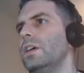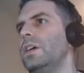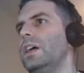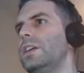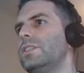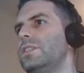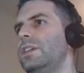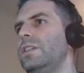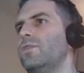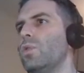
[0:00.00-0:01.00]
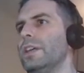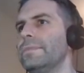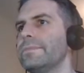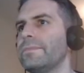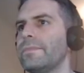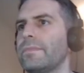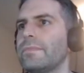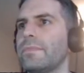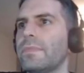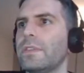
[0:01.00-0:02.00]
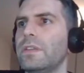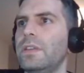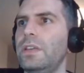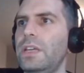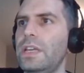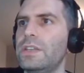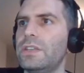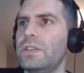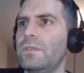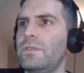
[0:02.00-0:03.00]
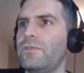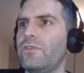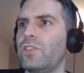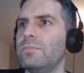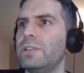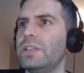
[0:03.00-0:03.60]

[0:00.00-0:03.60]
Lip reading: and the other one is from